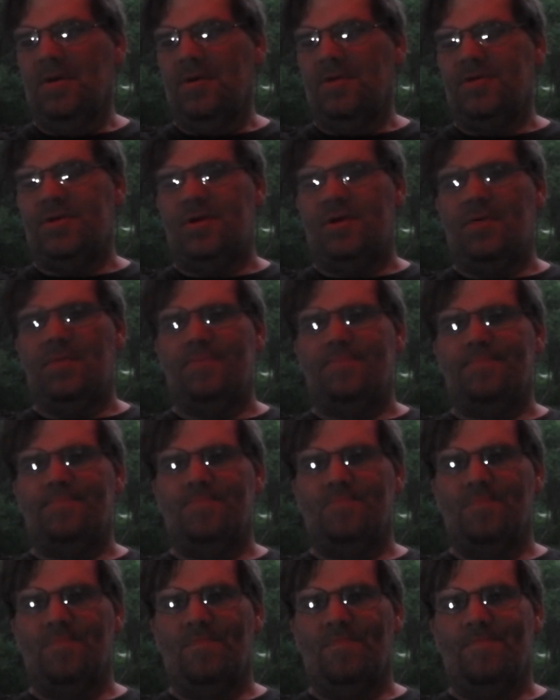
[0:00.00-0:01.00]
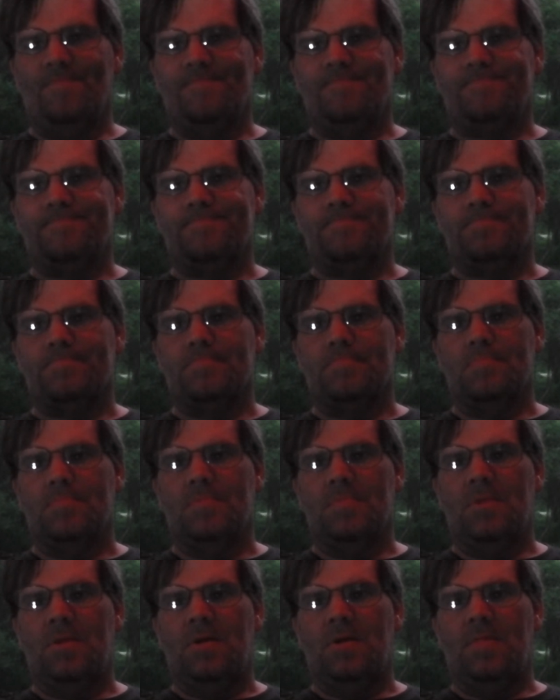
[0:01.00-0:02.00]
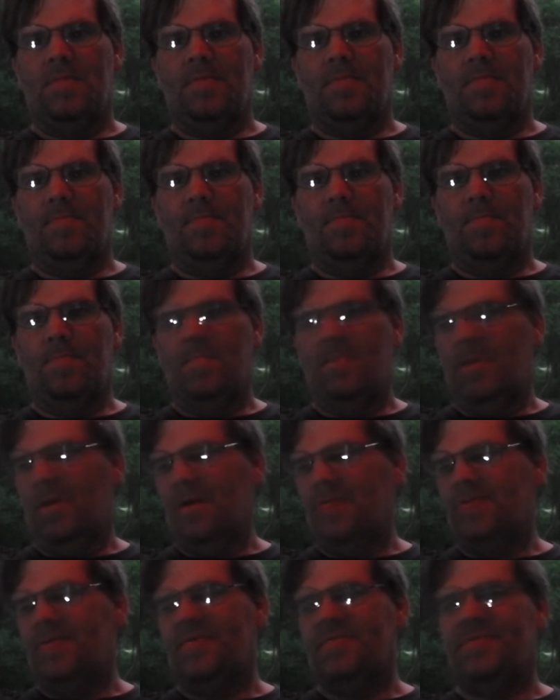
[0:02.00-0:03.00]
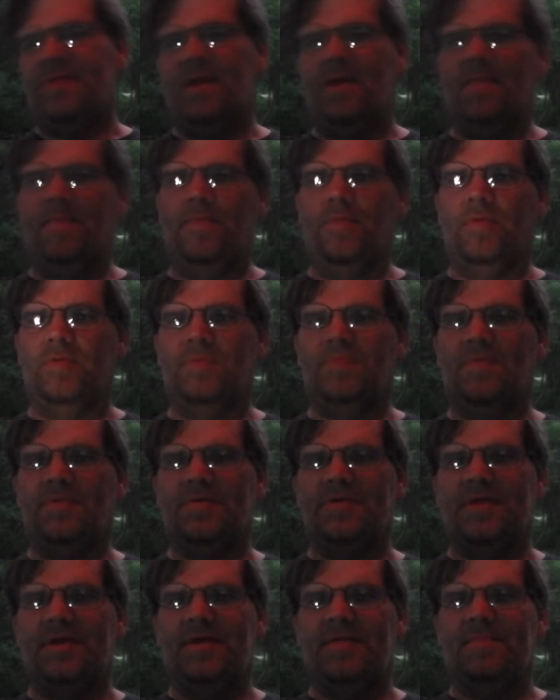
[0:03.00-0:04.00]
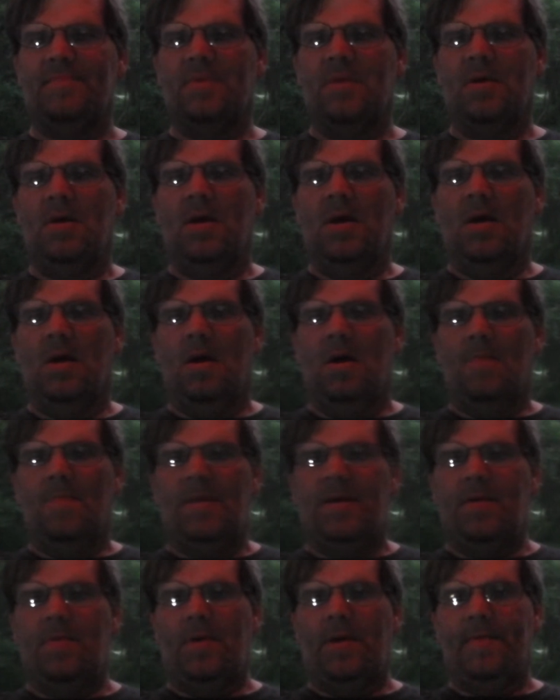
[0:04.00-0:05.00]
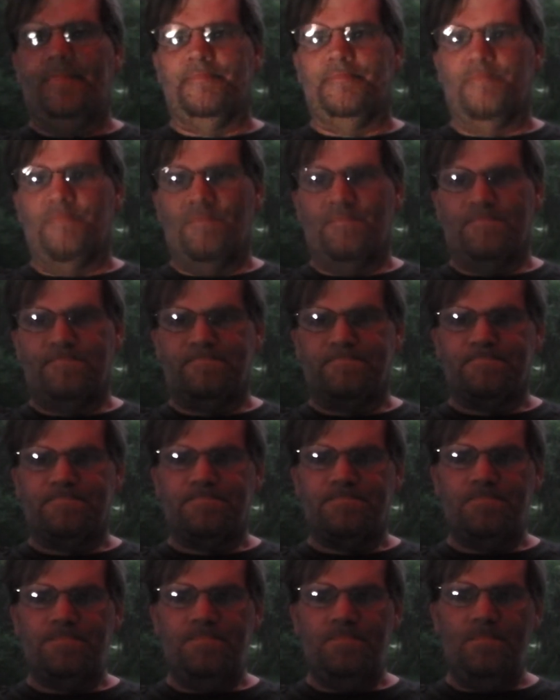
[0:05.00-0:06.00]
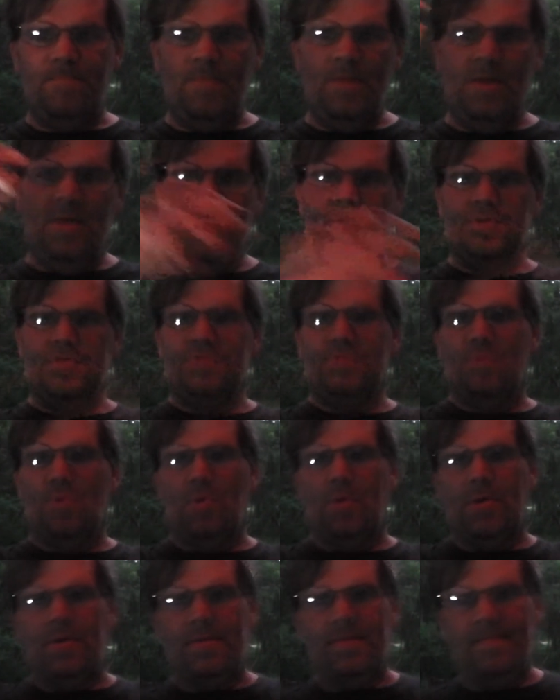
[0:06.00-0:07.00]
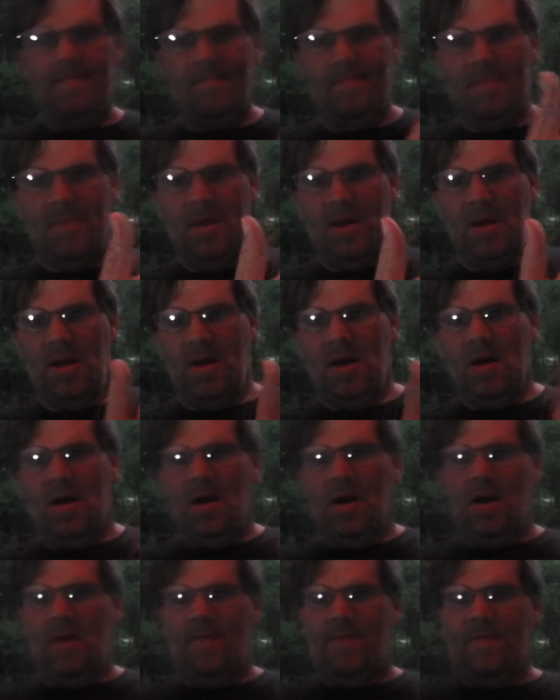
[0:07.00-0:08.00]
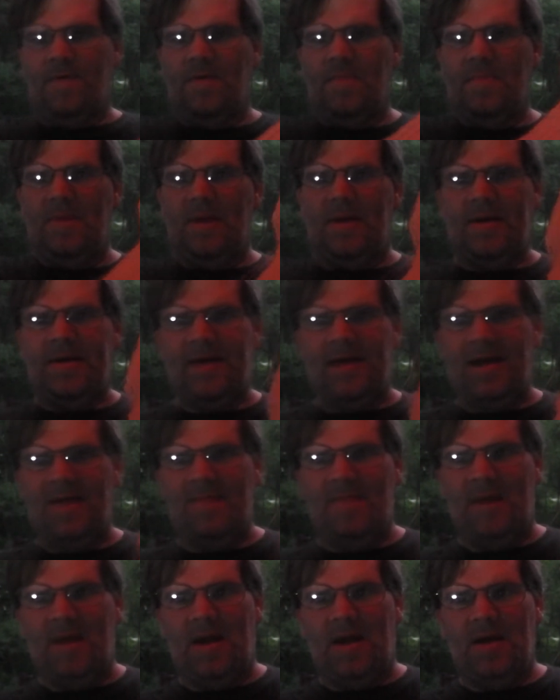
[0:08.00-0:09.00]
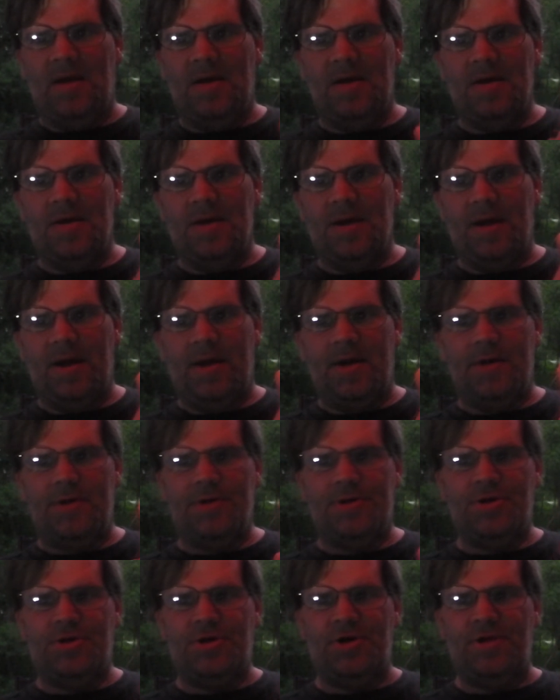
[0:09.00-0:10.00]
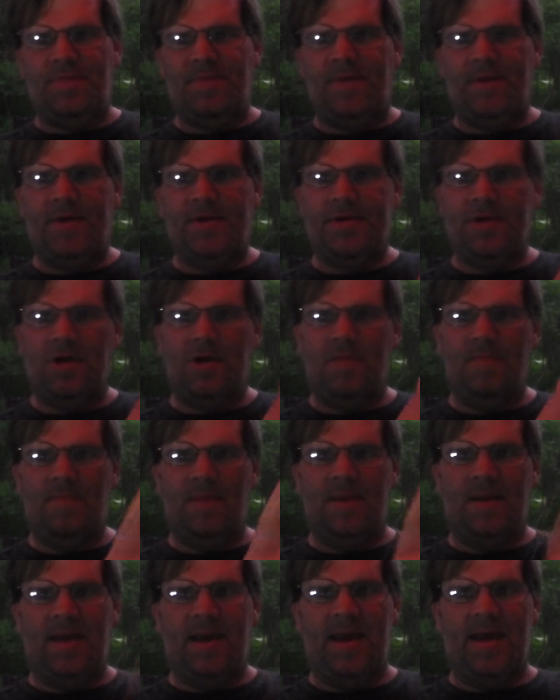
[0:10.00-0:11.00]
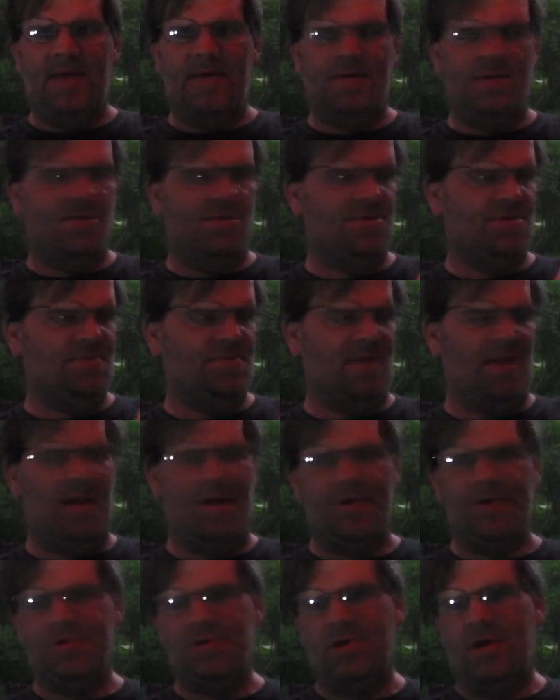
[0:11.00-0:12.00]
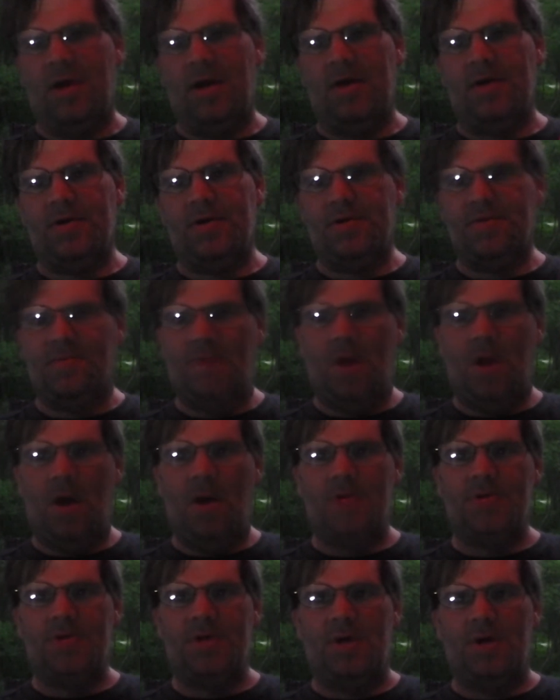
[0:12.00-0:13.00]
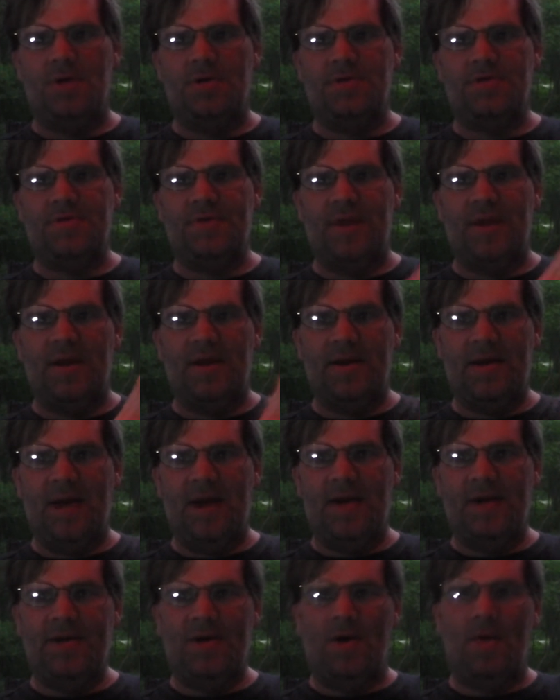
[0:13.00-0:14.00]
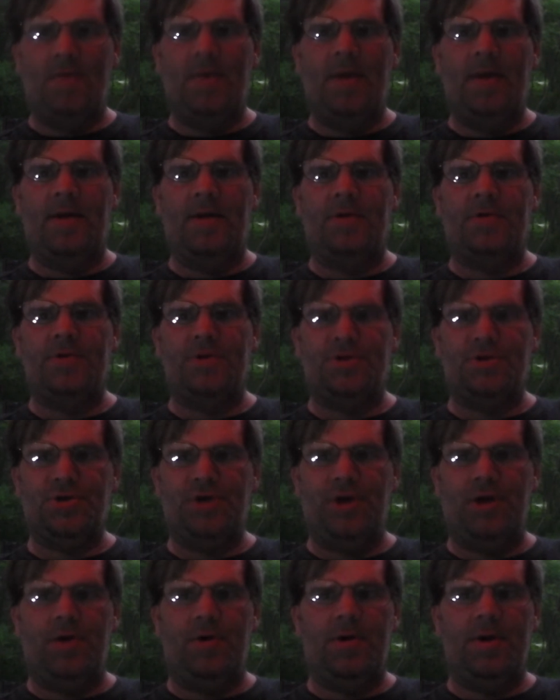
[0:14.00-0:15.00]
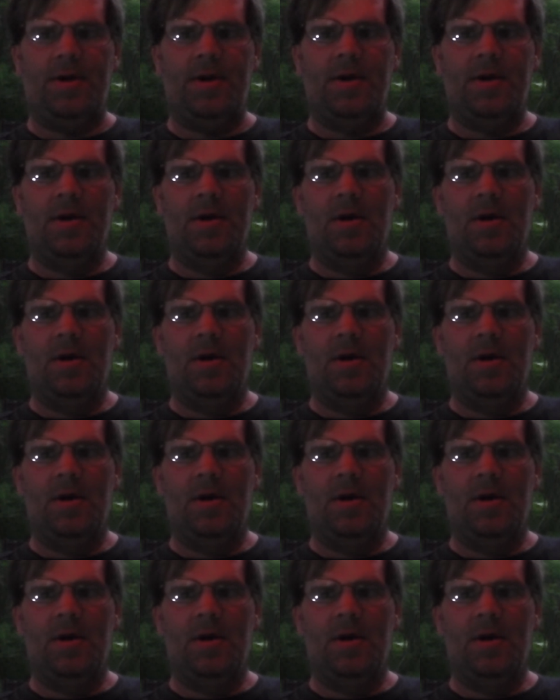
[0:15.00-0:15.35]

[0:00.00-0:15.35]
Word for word: so hear me yeah, that's down full supposed to get but anyway this morning a friend of mine came by and she picked up my candles and my extract and my hot sauce that I, I donated to charity.